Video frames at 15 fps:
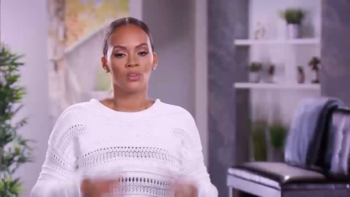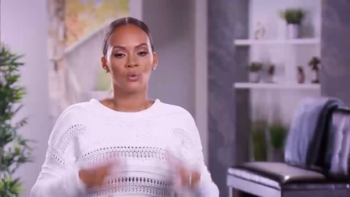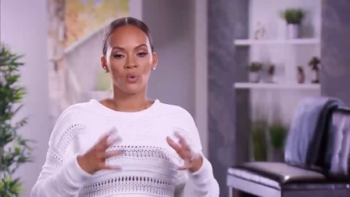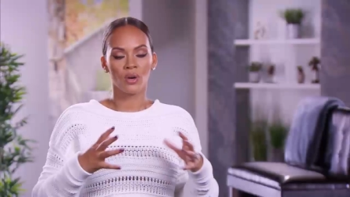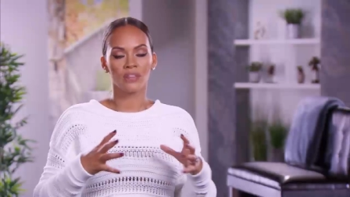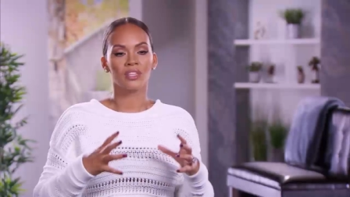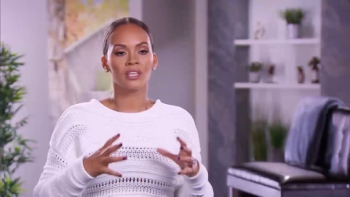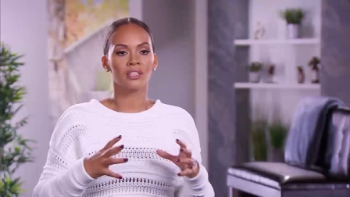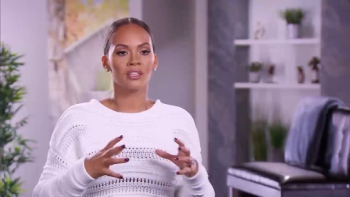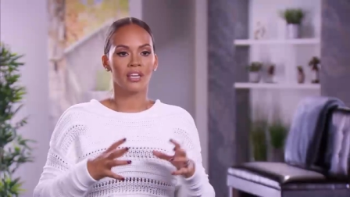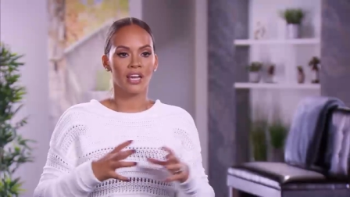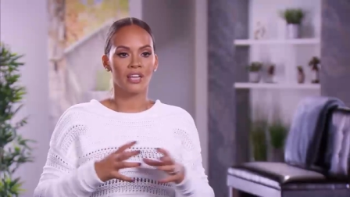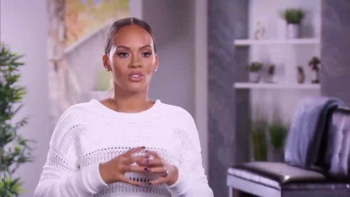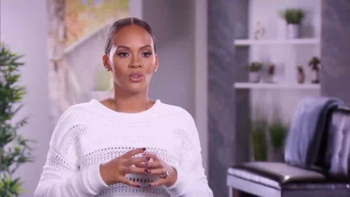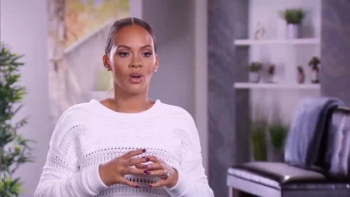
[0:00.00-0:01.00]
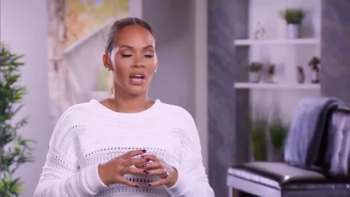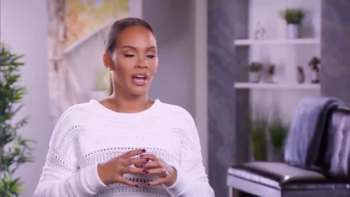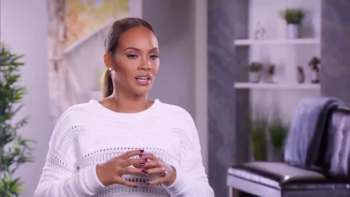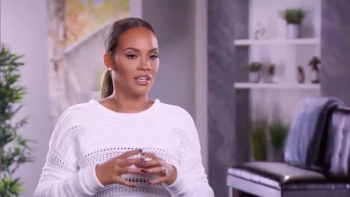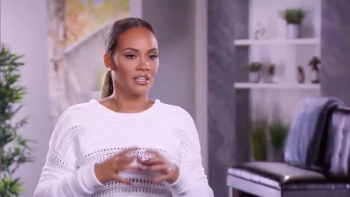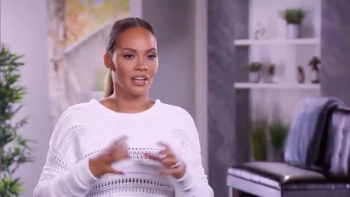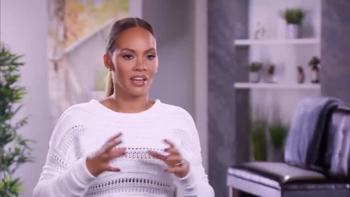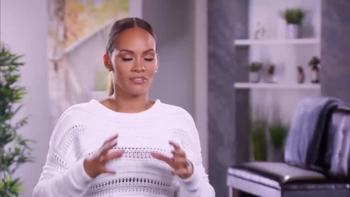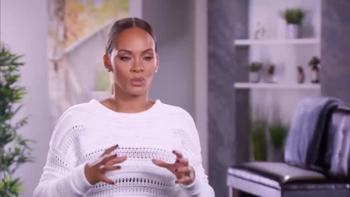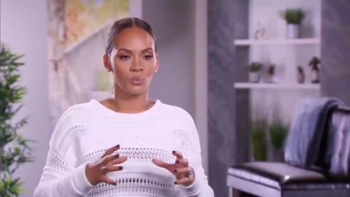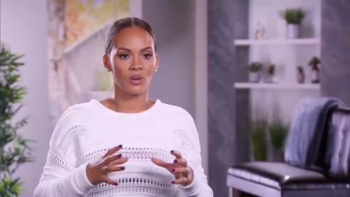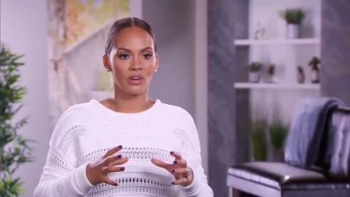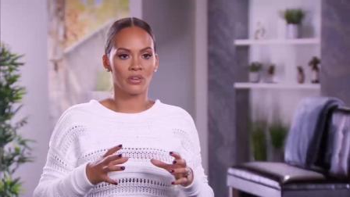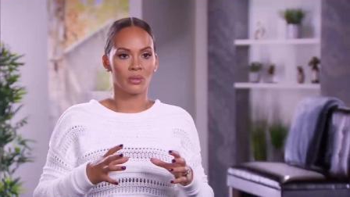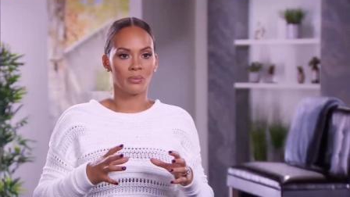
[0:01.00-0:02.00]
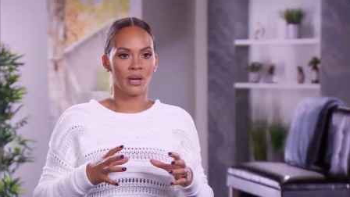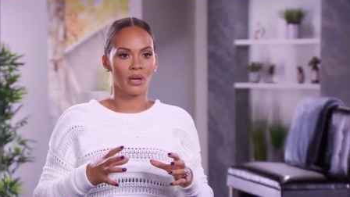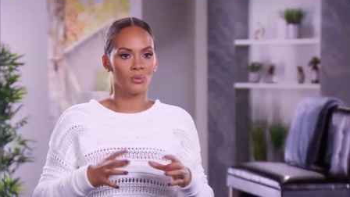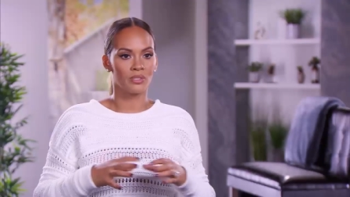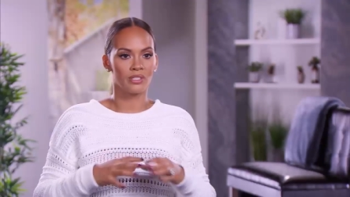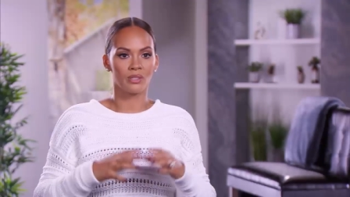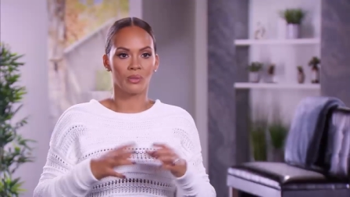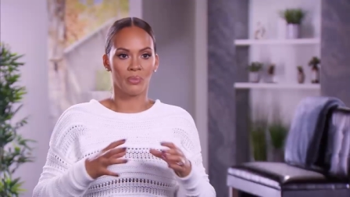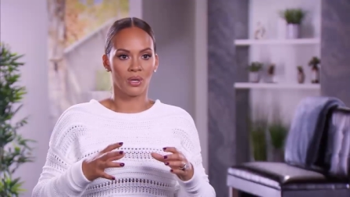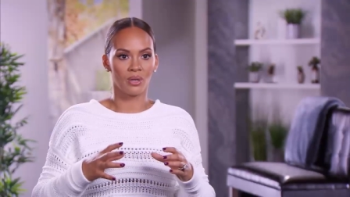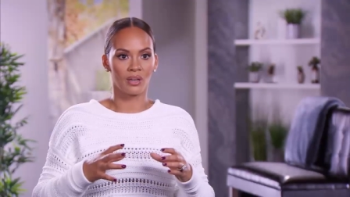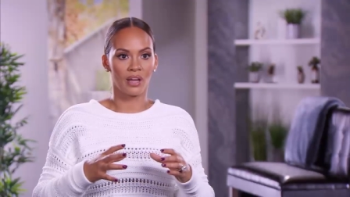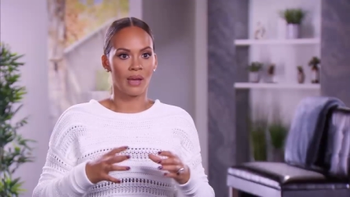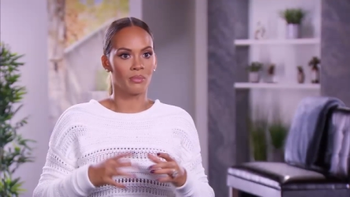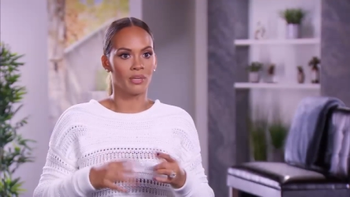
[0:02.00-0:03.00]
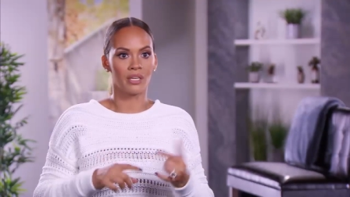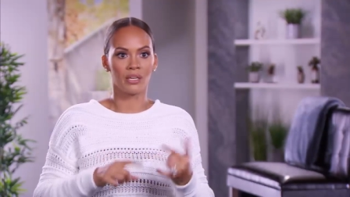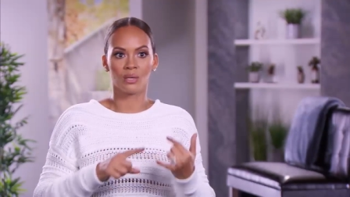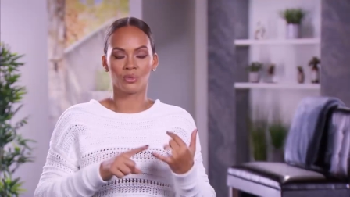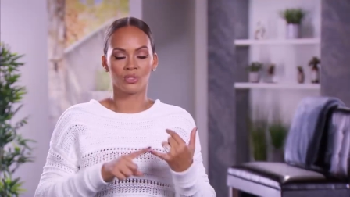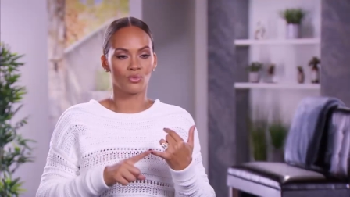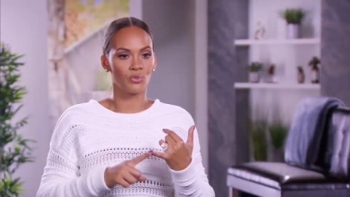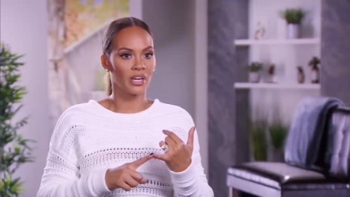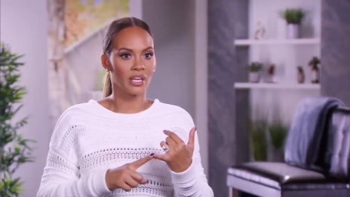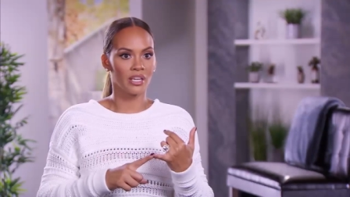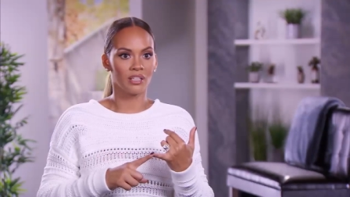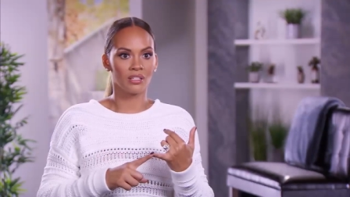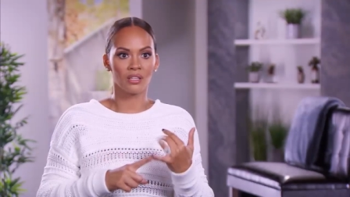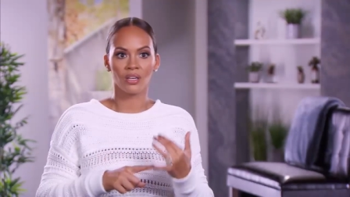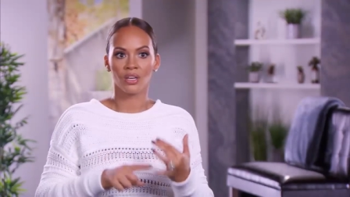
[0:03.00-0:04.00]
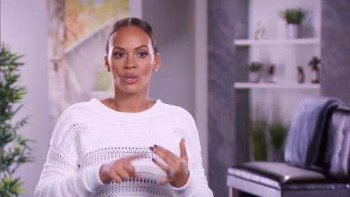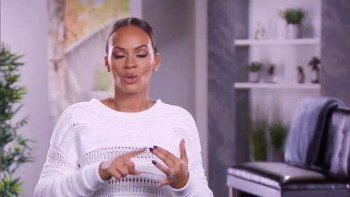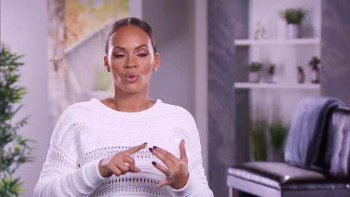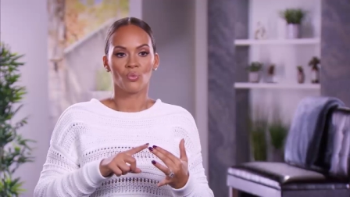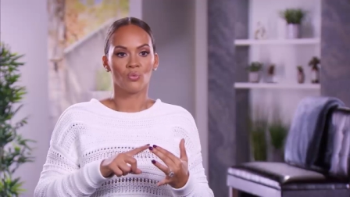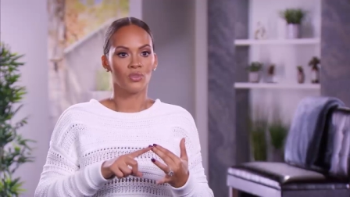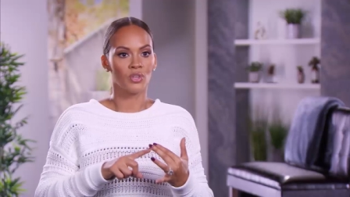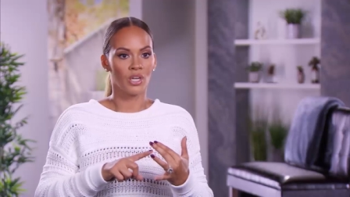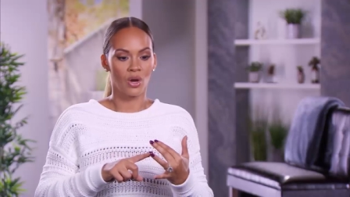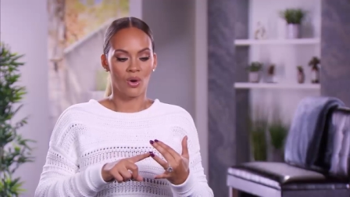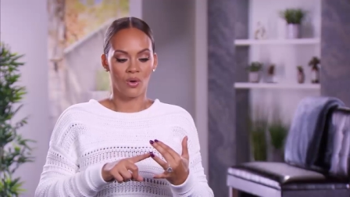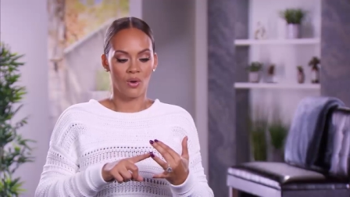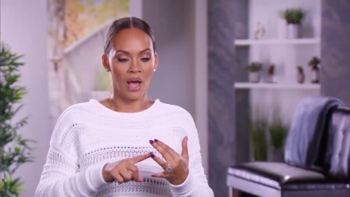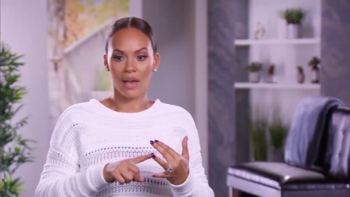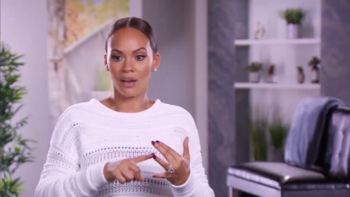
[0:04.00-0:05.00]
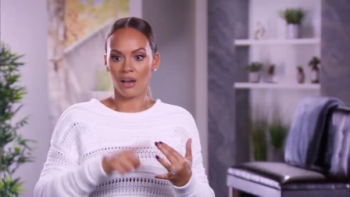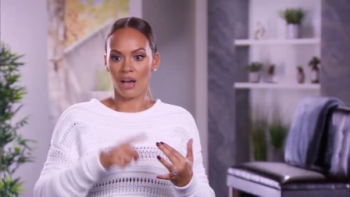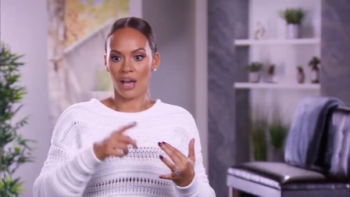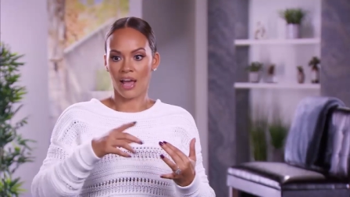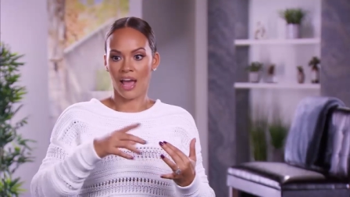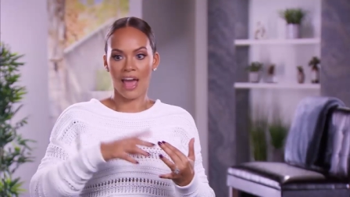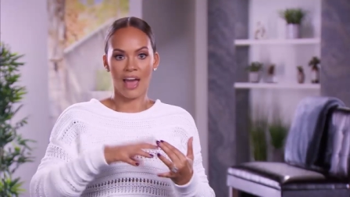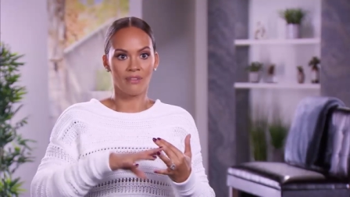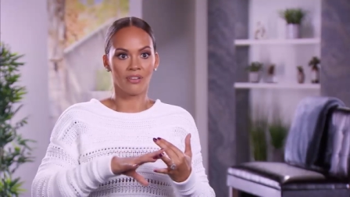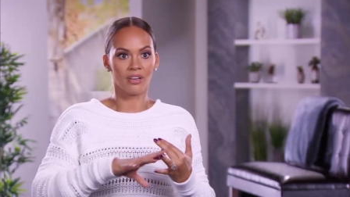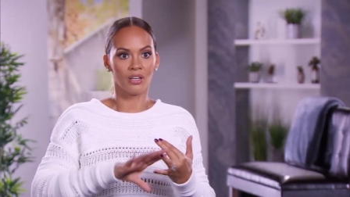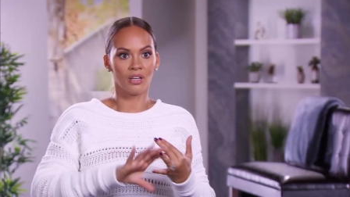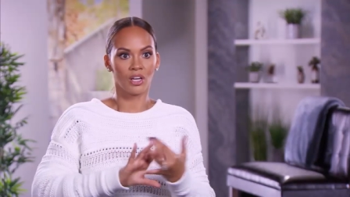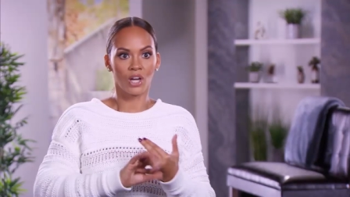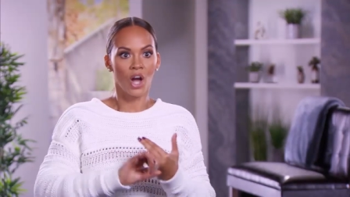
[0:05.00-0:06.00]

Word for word: The one thing that I thought I didn't have to worry about was the book. I mean, it was written, you know, I, I have a, a